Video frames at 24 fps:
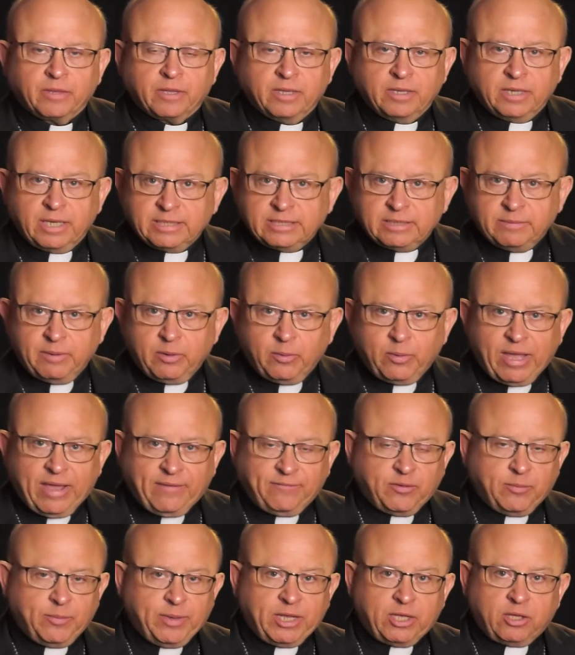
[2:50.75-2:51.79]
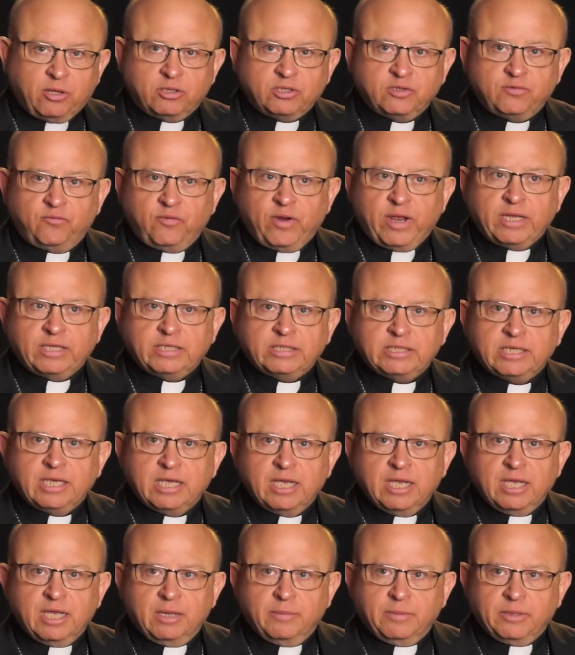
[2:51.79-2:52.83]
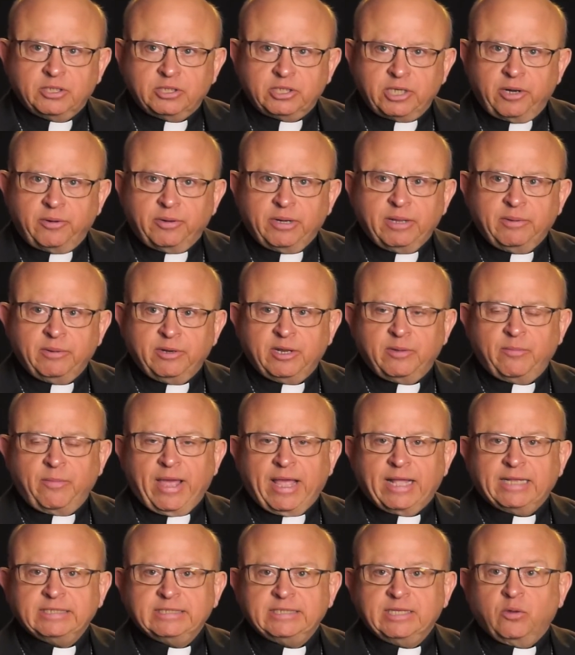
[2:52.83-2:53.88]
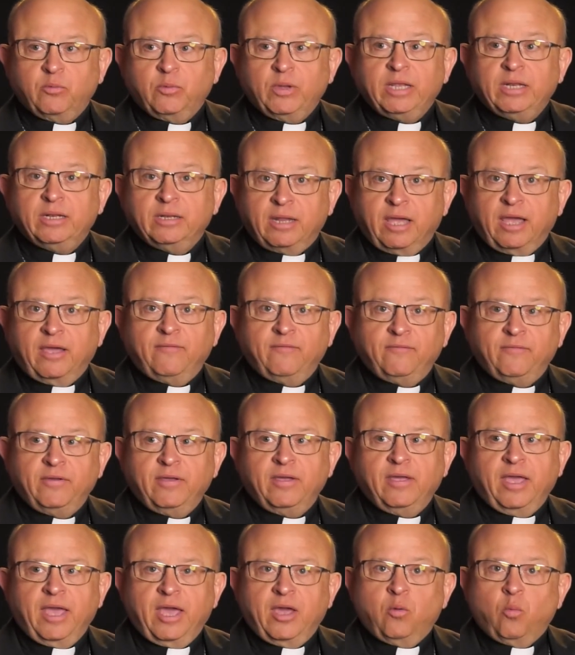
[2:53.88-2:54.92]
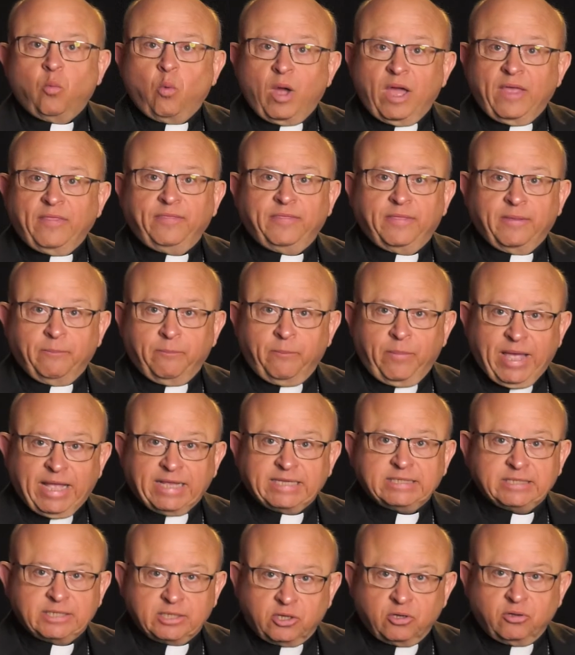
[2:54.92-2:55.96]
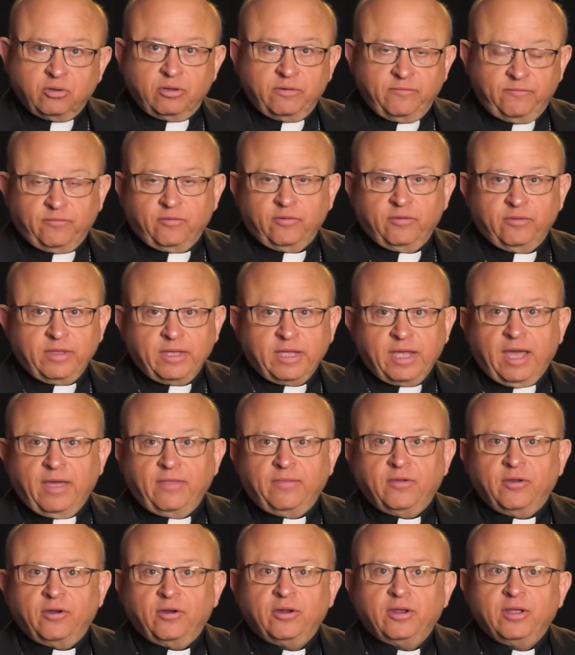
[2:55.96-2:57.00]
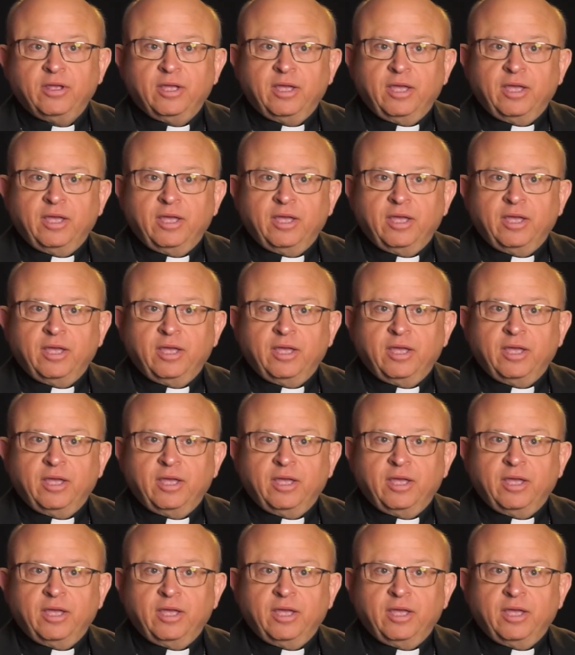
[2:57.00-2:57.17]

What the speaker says: It doesn't mean we have to be close friends, but charity demands that we love and want the best good for the other.